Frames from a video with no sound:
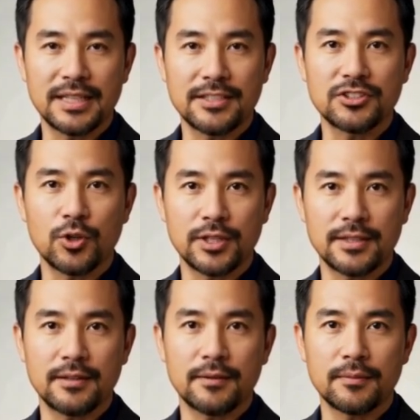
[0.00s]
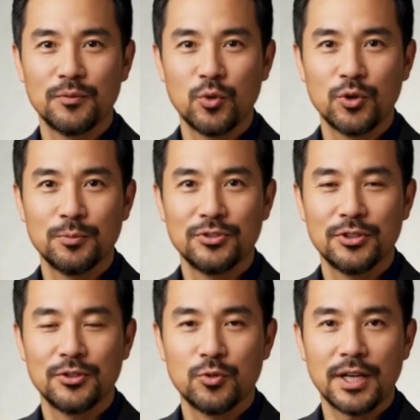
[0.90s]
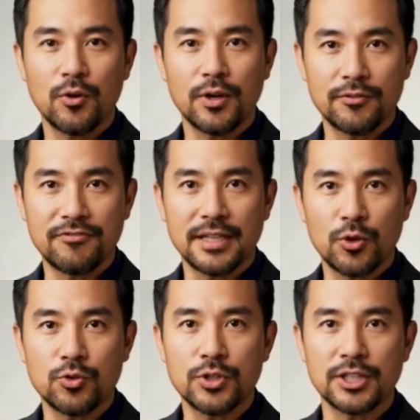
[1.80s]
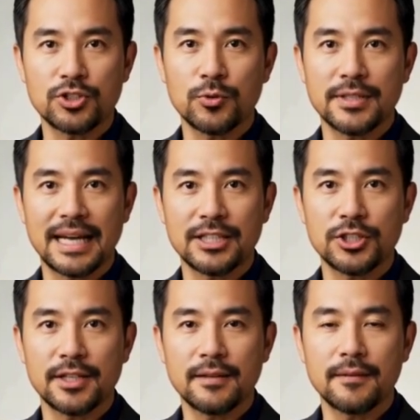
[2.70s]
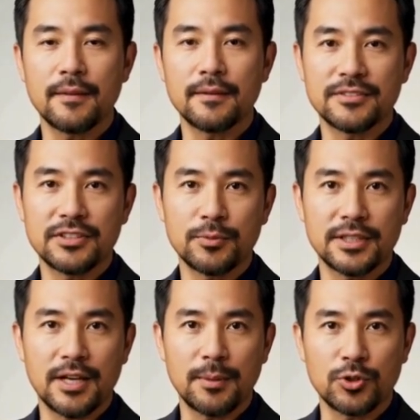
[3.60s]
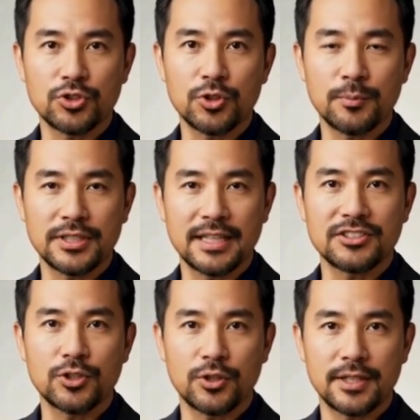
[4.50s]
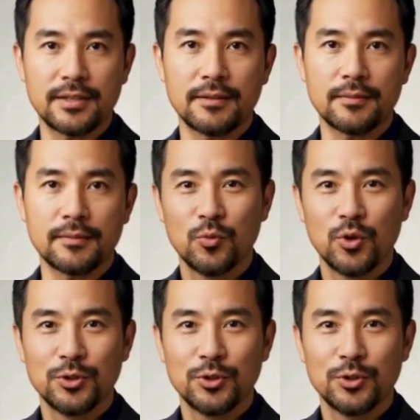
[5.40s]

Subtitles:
Now to work with these notebooks, we're going to use a program called Visual Studio Code, or just VS Code for short.